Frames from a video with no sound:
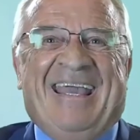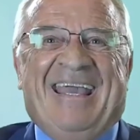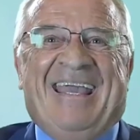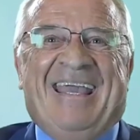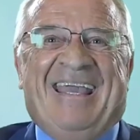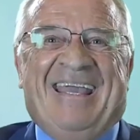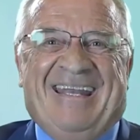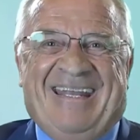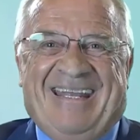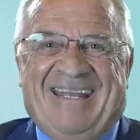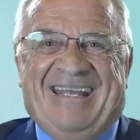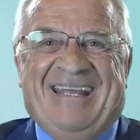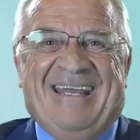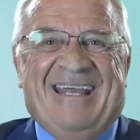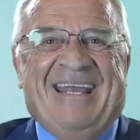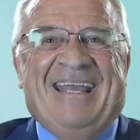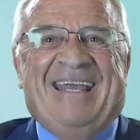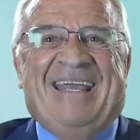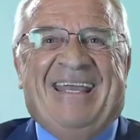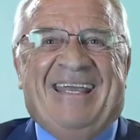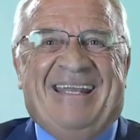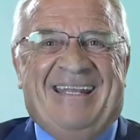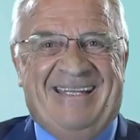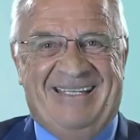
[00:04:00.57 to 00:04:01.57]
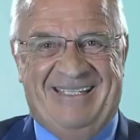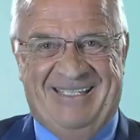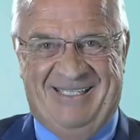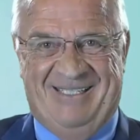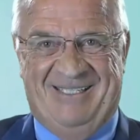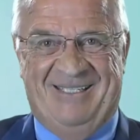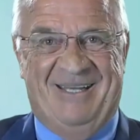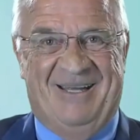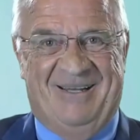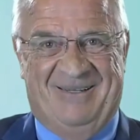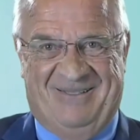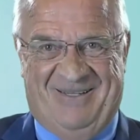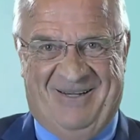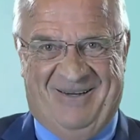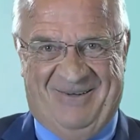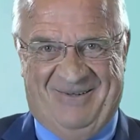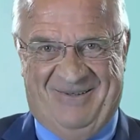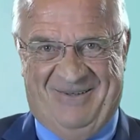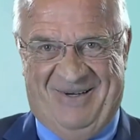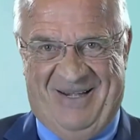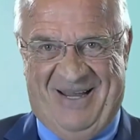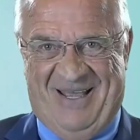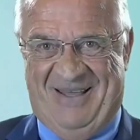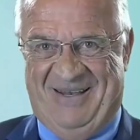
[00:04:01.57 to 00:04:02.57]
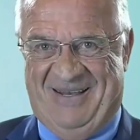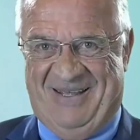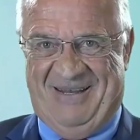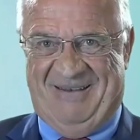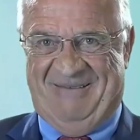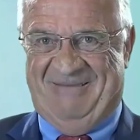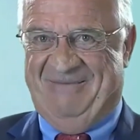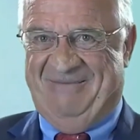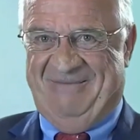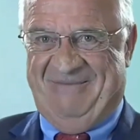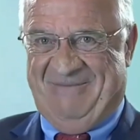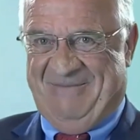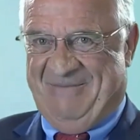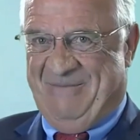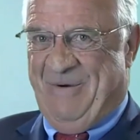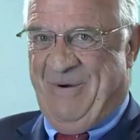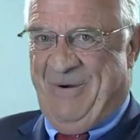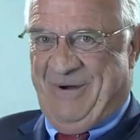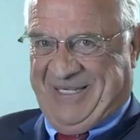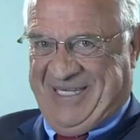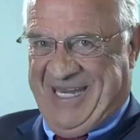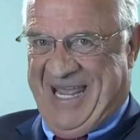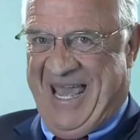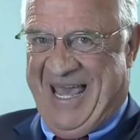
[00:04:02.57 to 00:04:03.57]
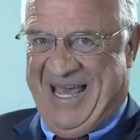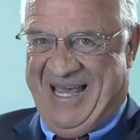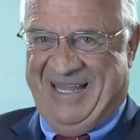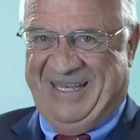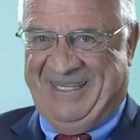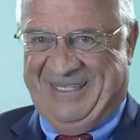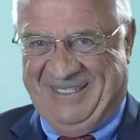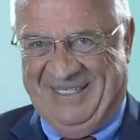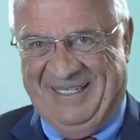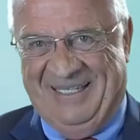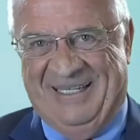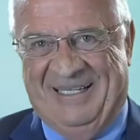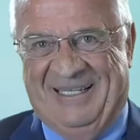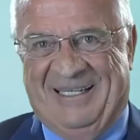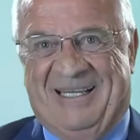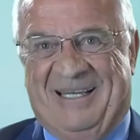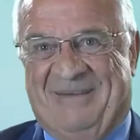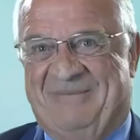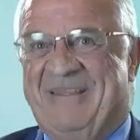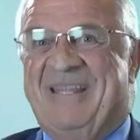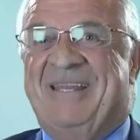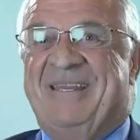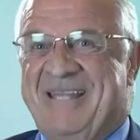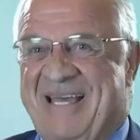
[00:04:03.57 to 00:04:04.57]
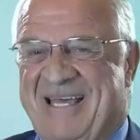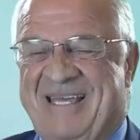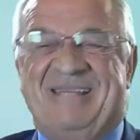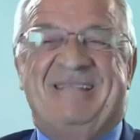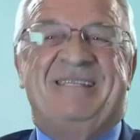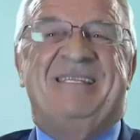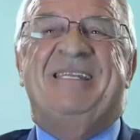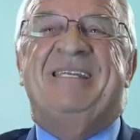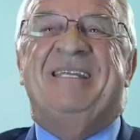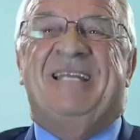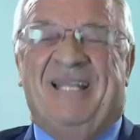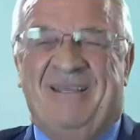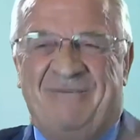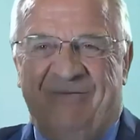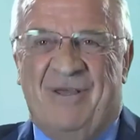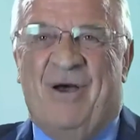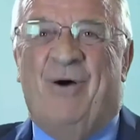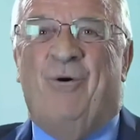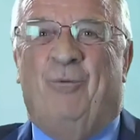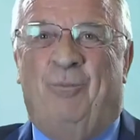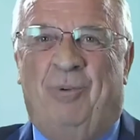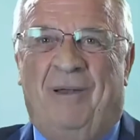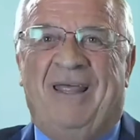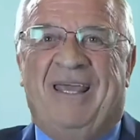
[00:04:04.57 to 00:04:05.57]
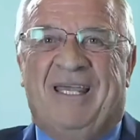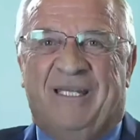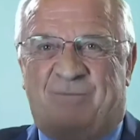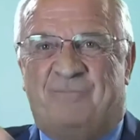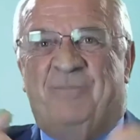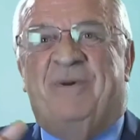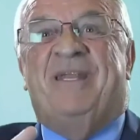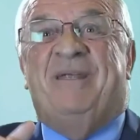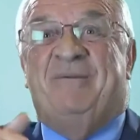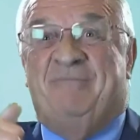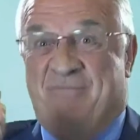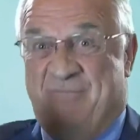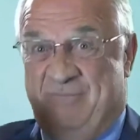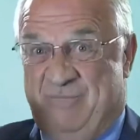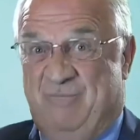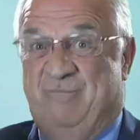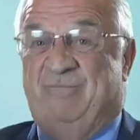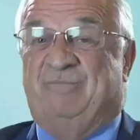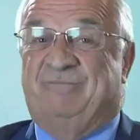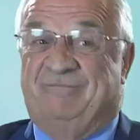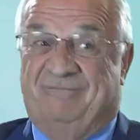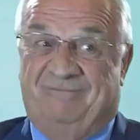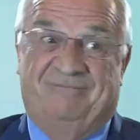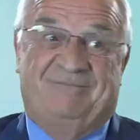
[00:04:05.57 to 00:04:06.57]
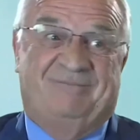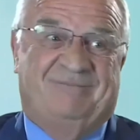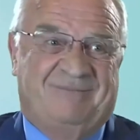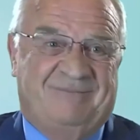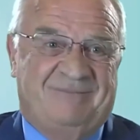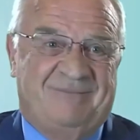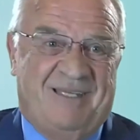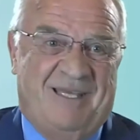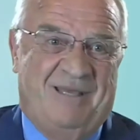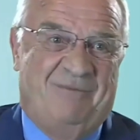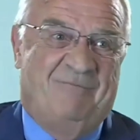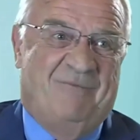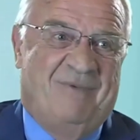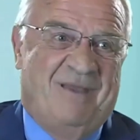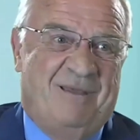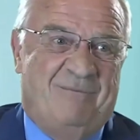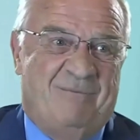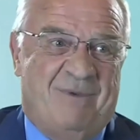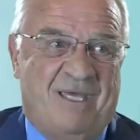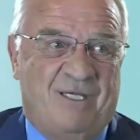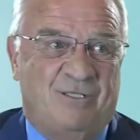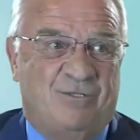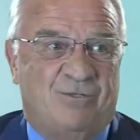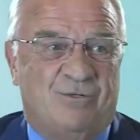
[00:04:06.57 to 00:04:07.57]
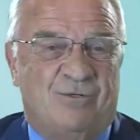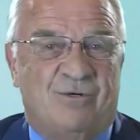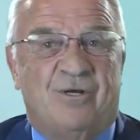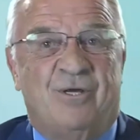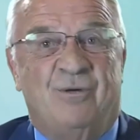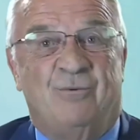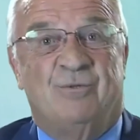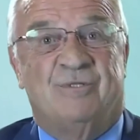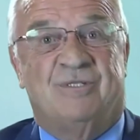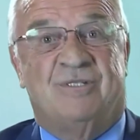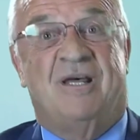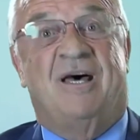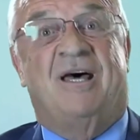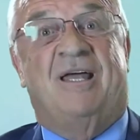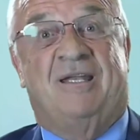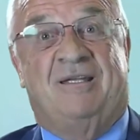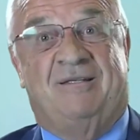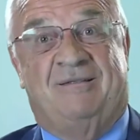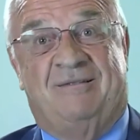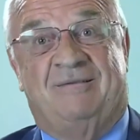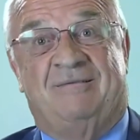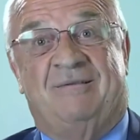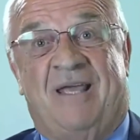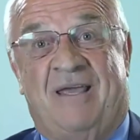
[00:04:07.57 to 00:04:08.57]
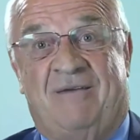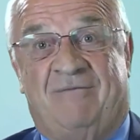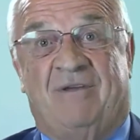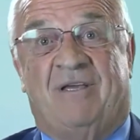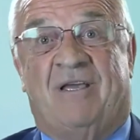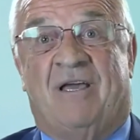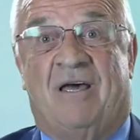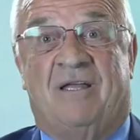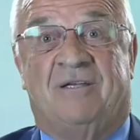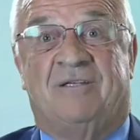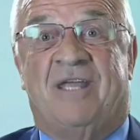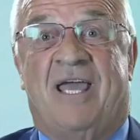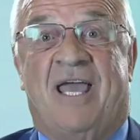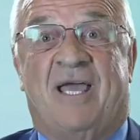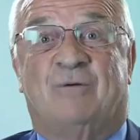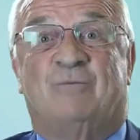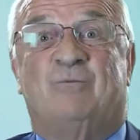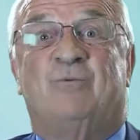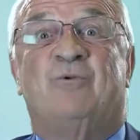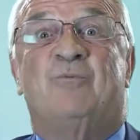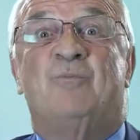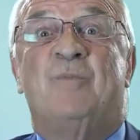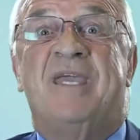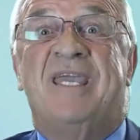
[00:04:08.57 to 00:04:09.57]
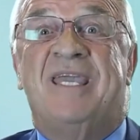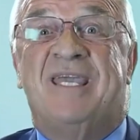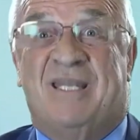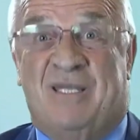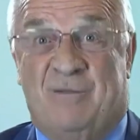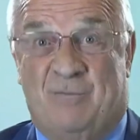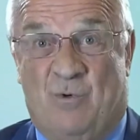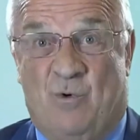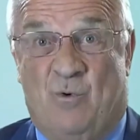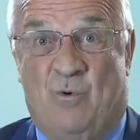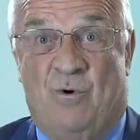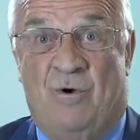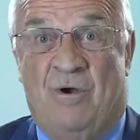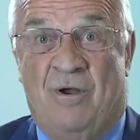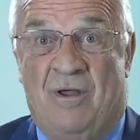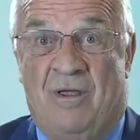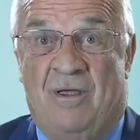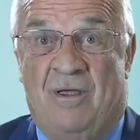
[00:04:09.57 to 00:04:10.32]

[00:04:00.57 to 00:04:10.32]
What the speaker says: And he just turned around and walked out. I didn't leave the whole place, but he made sure he was not having contact with me anymore.